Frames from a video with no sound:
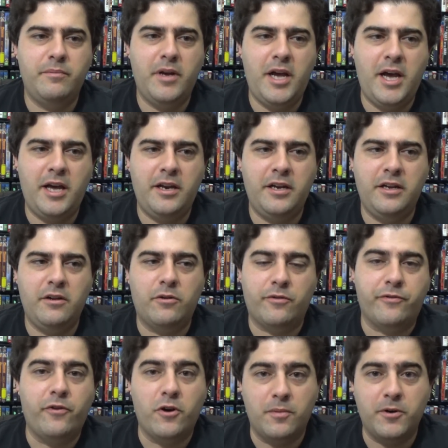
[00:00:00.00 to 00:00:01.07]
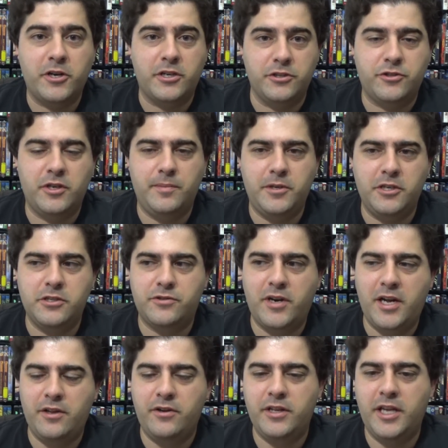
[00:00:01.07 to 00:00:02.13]
added, or former contributors
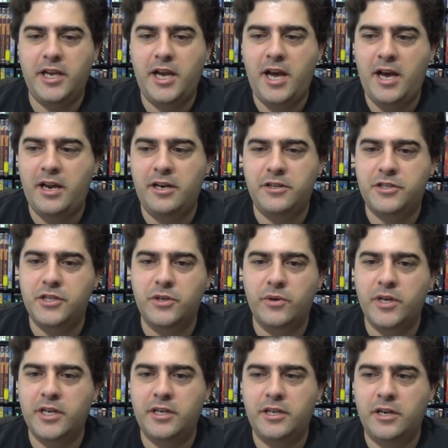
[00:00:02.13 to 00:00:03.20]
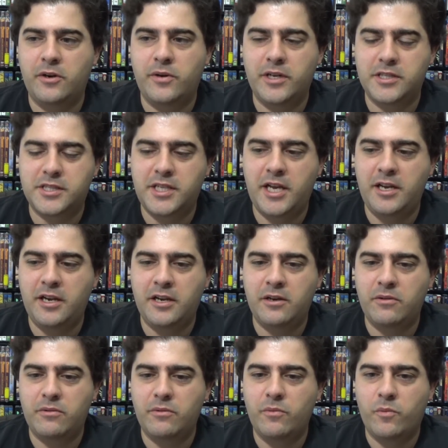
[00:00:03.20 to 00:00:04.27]
rather, and they added to it,
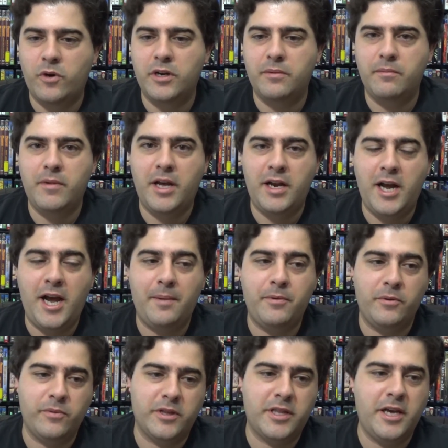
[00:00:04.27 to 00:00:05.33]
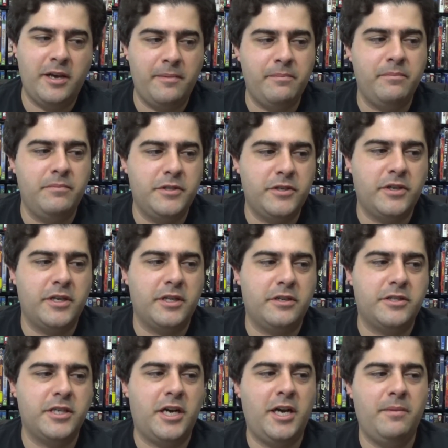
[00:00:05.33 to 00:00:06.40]
stating what had happened with them during their
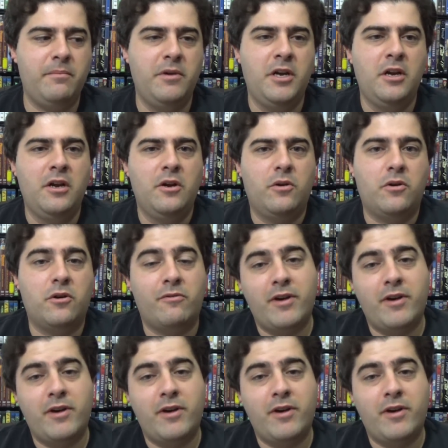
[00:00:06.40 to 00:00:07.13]
time, or